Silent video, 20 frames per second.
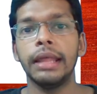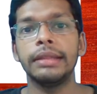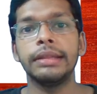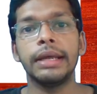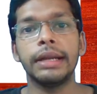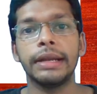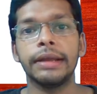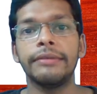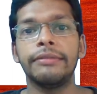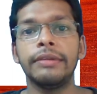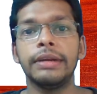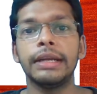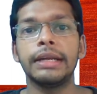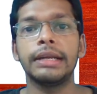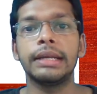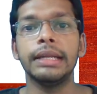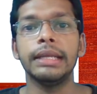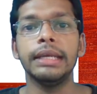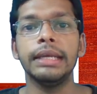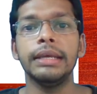then
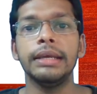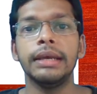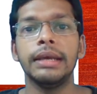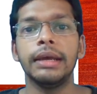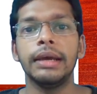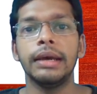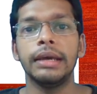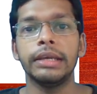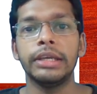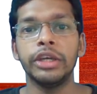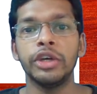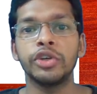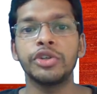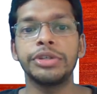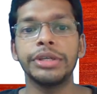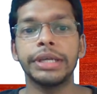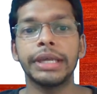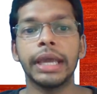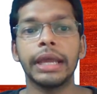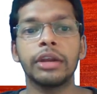definitely he or
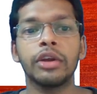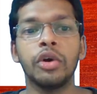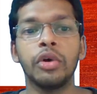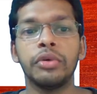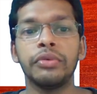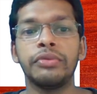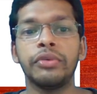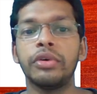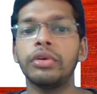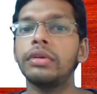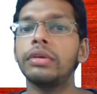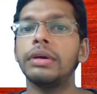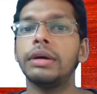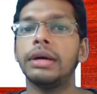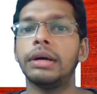she can go for